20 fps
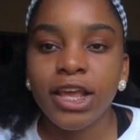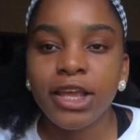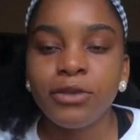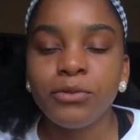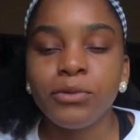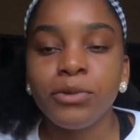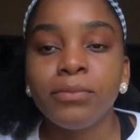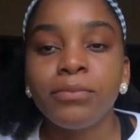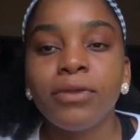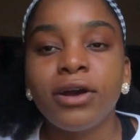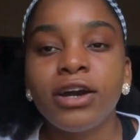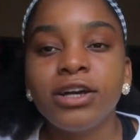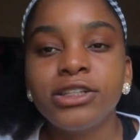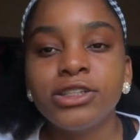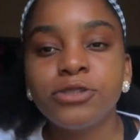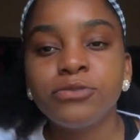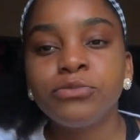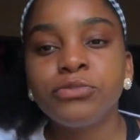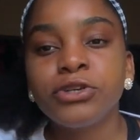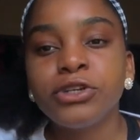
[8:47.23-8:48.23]
and we
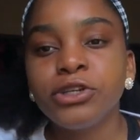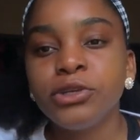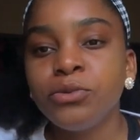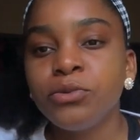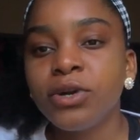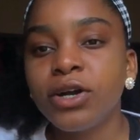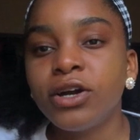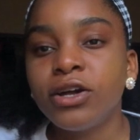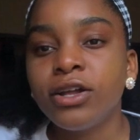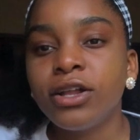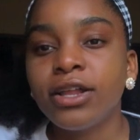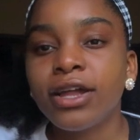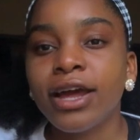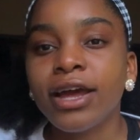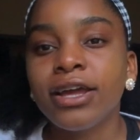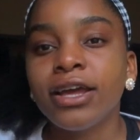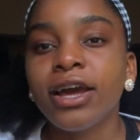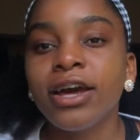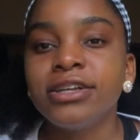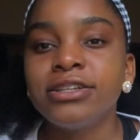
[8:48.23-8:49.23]
bonded pretty well
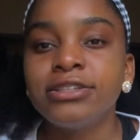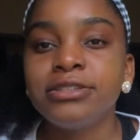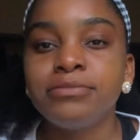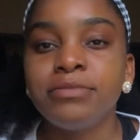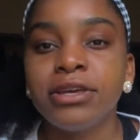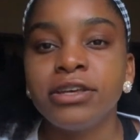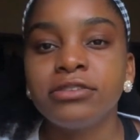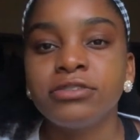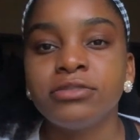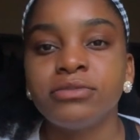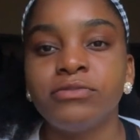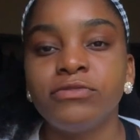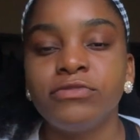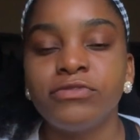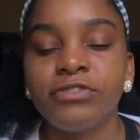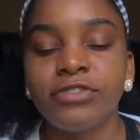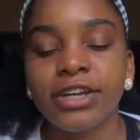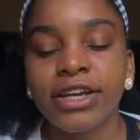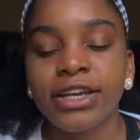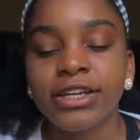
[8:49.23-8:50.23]
i got to make some
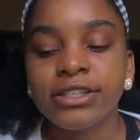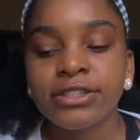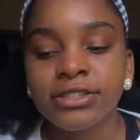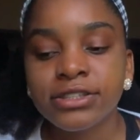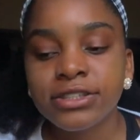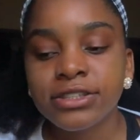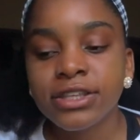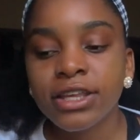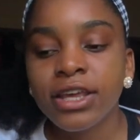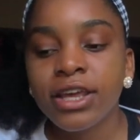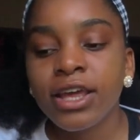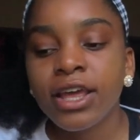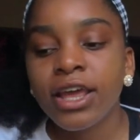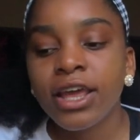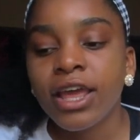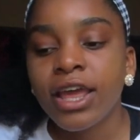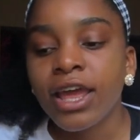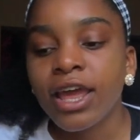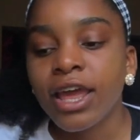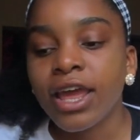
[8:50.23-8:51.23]
friends
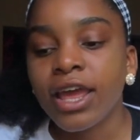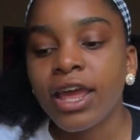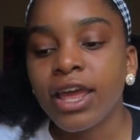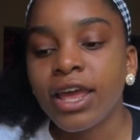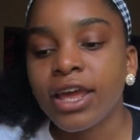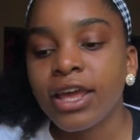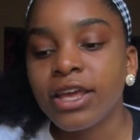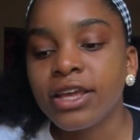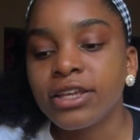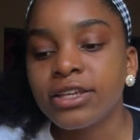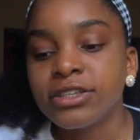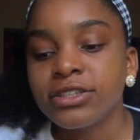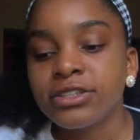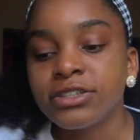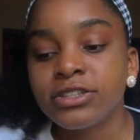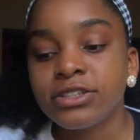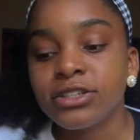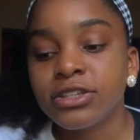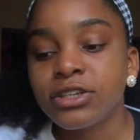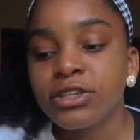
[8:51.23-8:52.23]
and
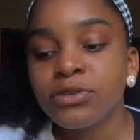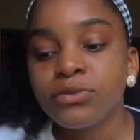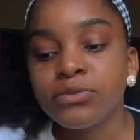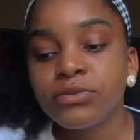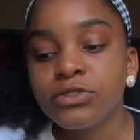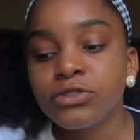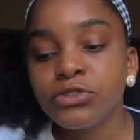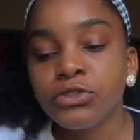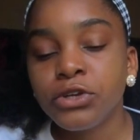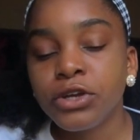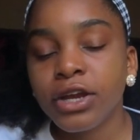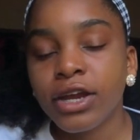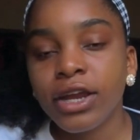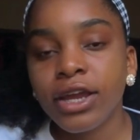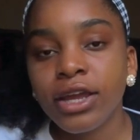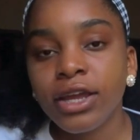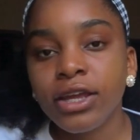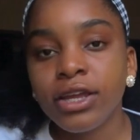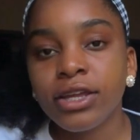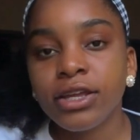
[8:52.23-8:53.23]
it was
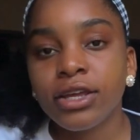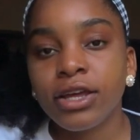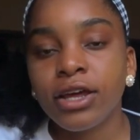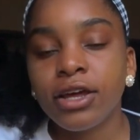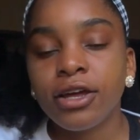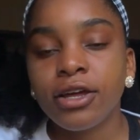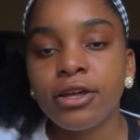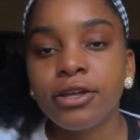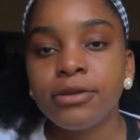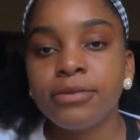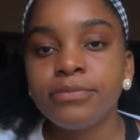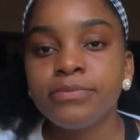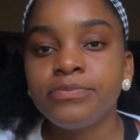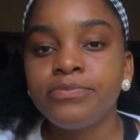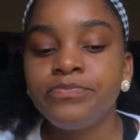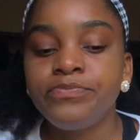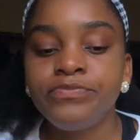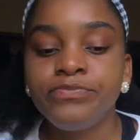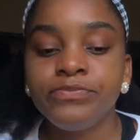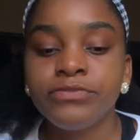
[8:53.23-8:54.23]
great
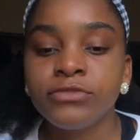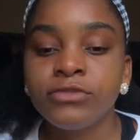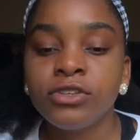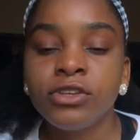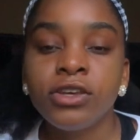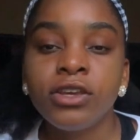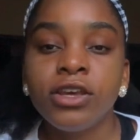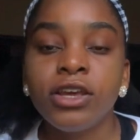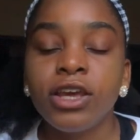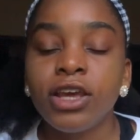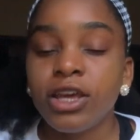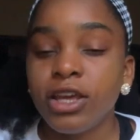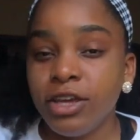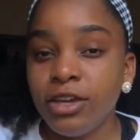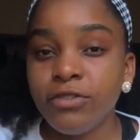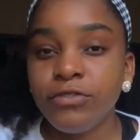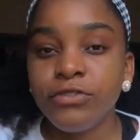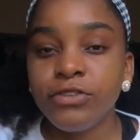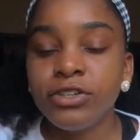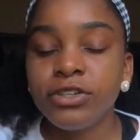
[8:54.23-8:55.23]
um,
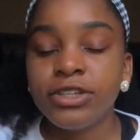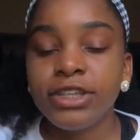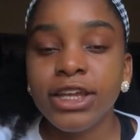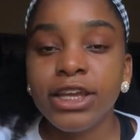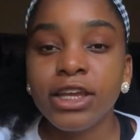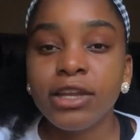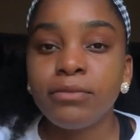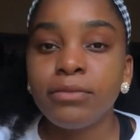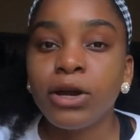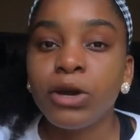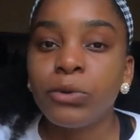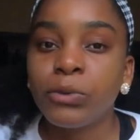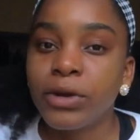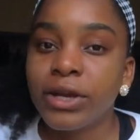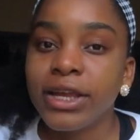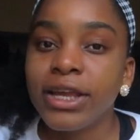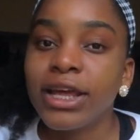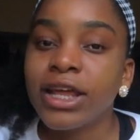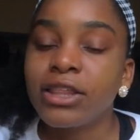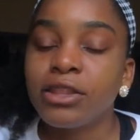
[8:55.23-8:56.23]
if you're thinking about
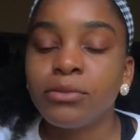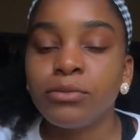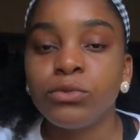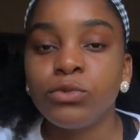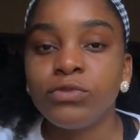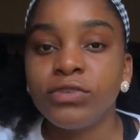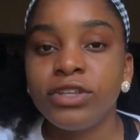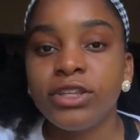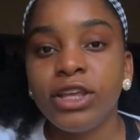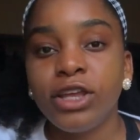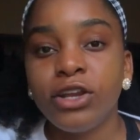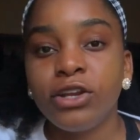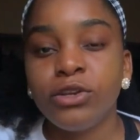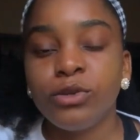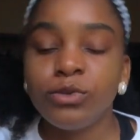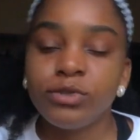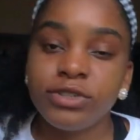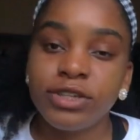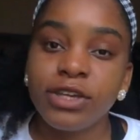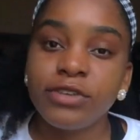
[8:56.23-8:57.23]
working at the movie theater
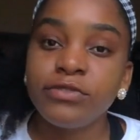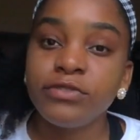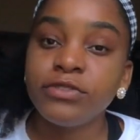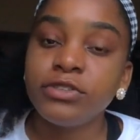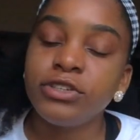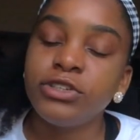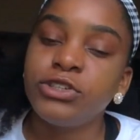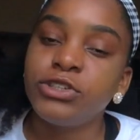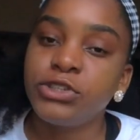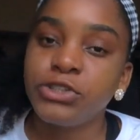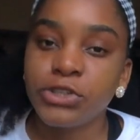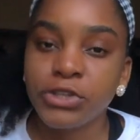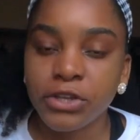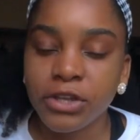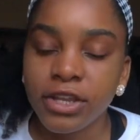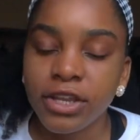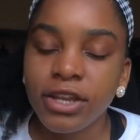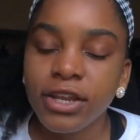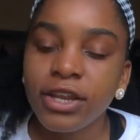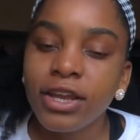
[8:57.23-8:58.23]
you definitely
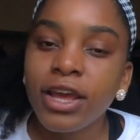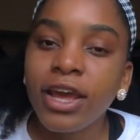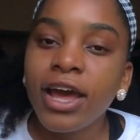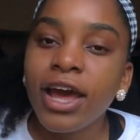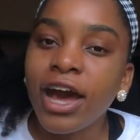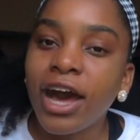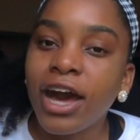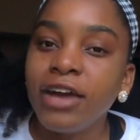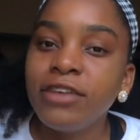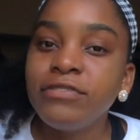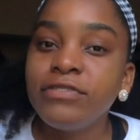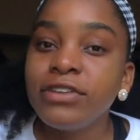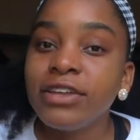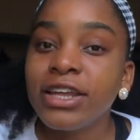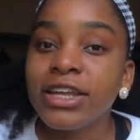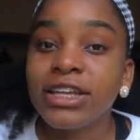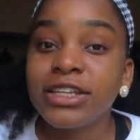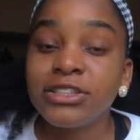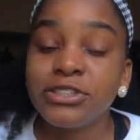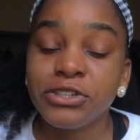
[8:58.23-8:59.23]
should i feel
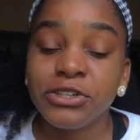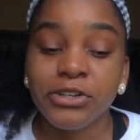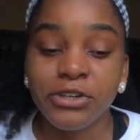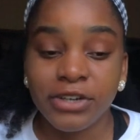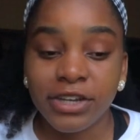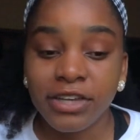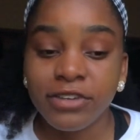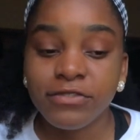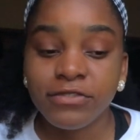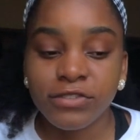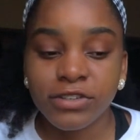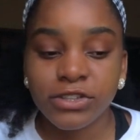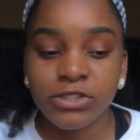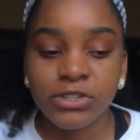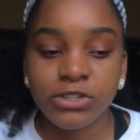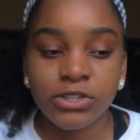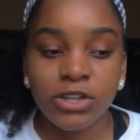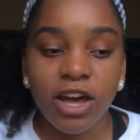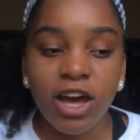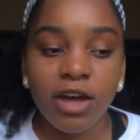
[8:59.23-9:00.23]
like it's a great
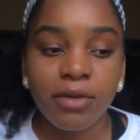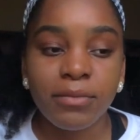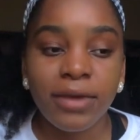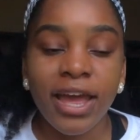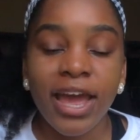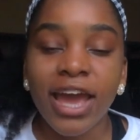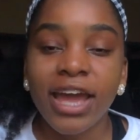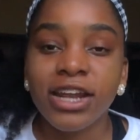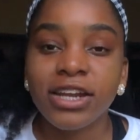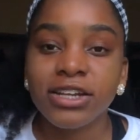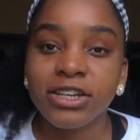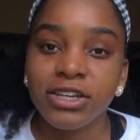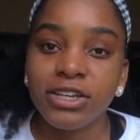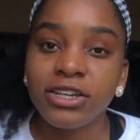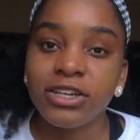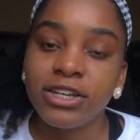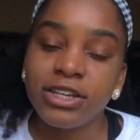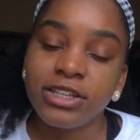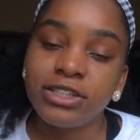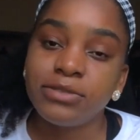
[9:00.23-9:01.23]
first job i had a
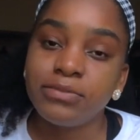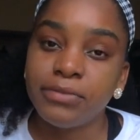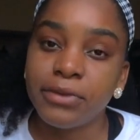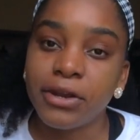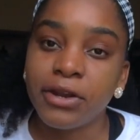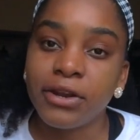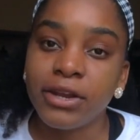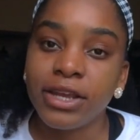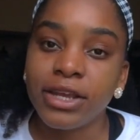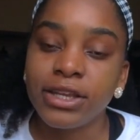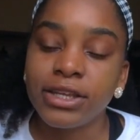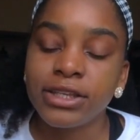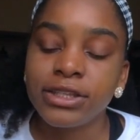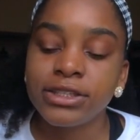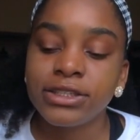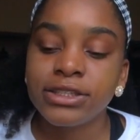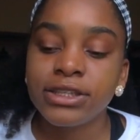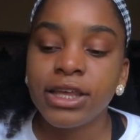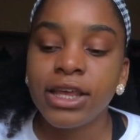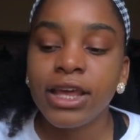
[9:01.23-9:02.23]
good
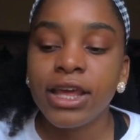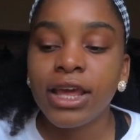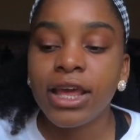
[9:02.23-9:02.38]
experience